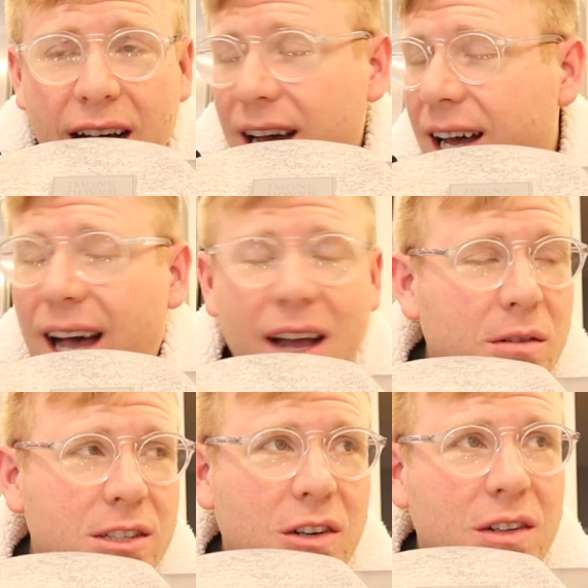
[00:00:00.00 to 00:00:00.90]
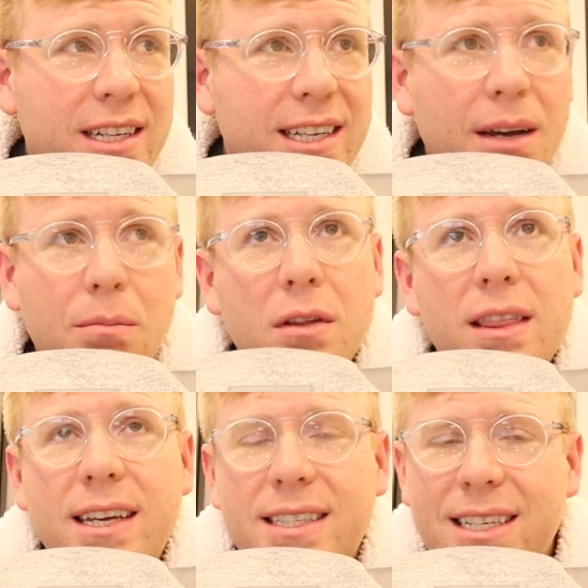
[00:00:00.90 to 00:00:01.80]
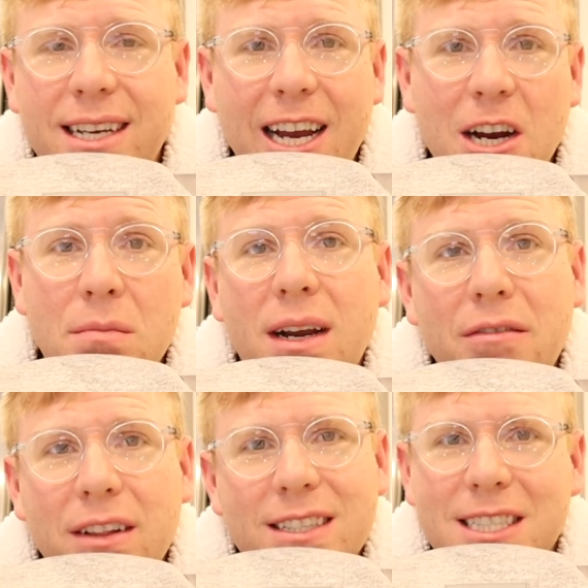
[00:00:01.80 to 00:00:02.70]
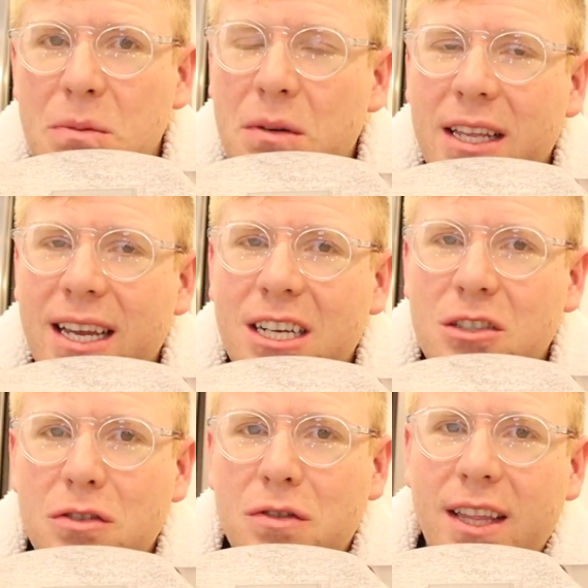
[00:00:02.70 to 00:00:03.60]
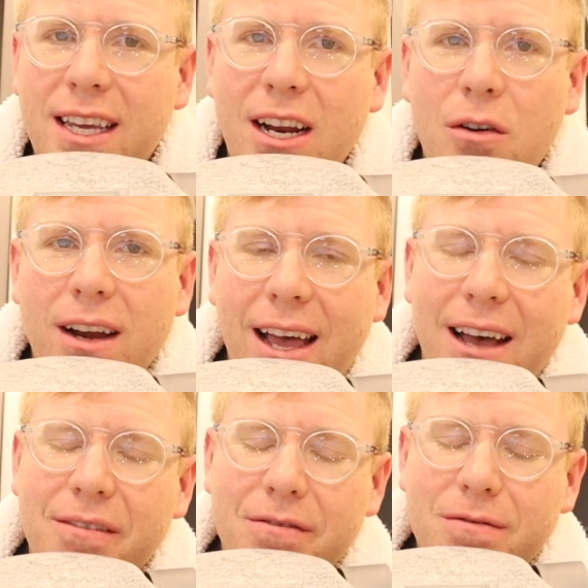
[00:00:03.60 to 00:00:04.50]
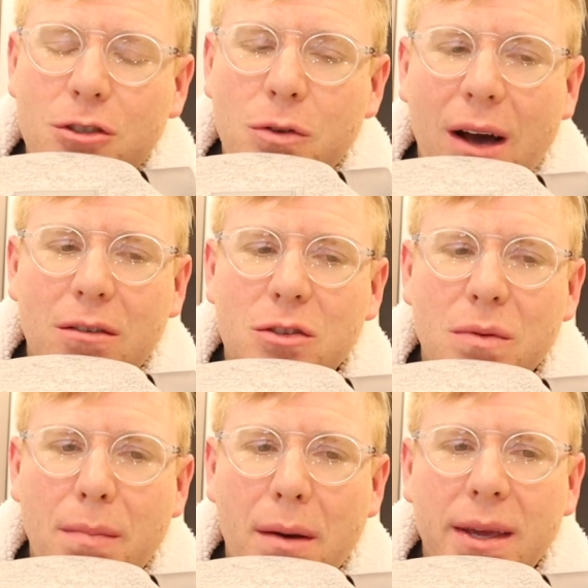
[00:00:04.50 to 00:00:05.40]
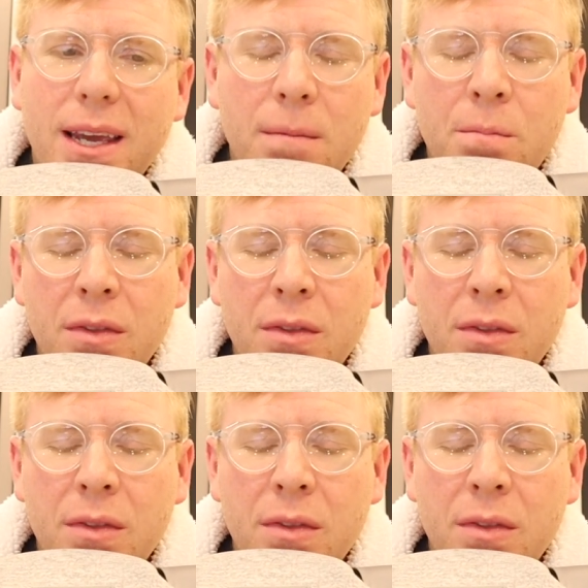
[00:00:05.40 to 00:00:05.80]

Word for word: I was all cleaned up with nice, neat hair, but I fell asleep on the couch for like an hour and a half, 2 hours with Bubby.